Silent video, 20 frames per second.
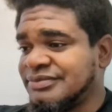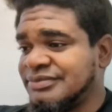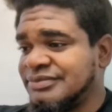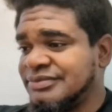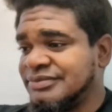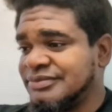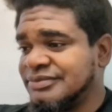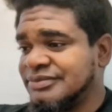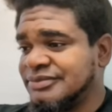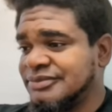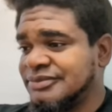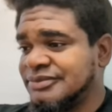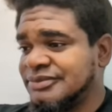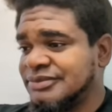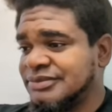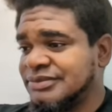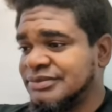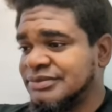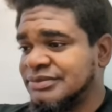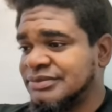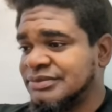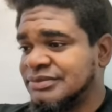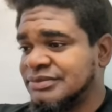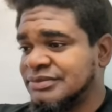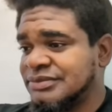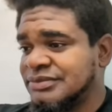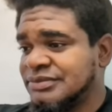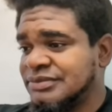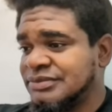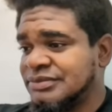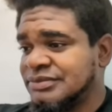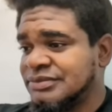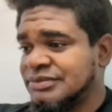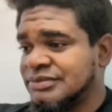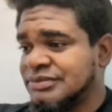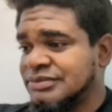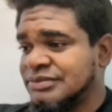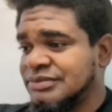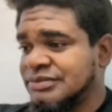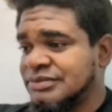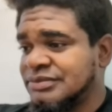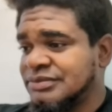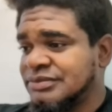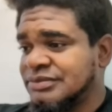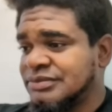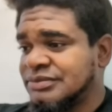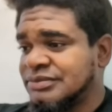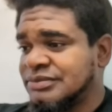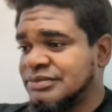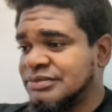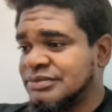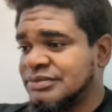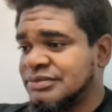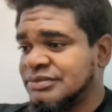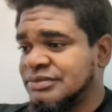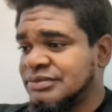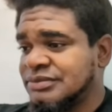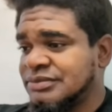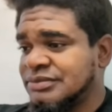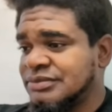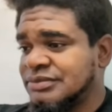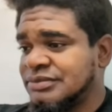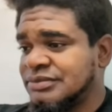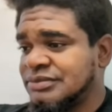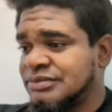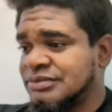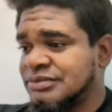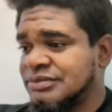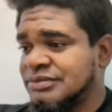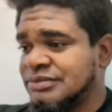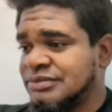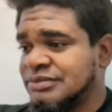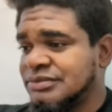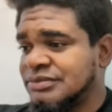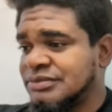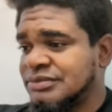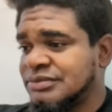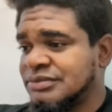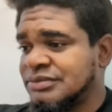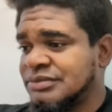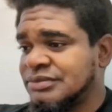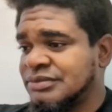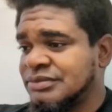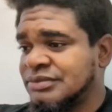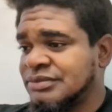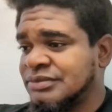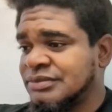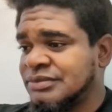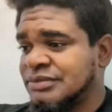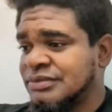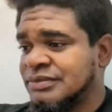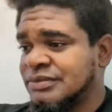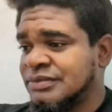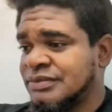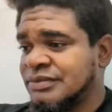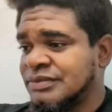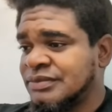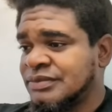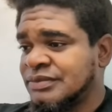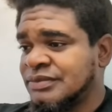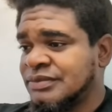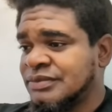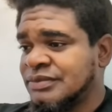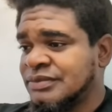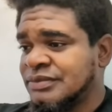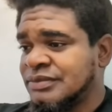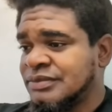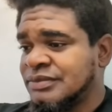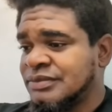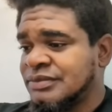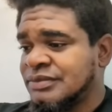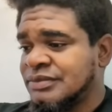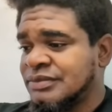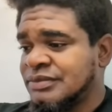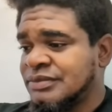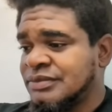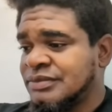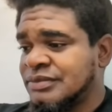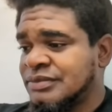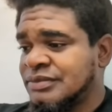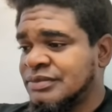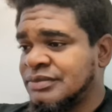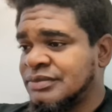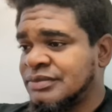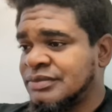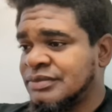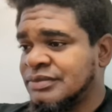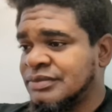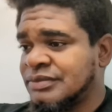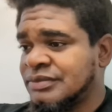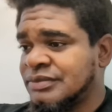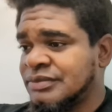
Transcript: (not speaking)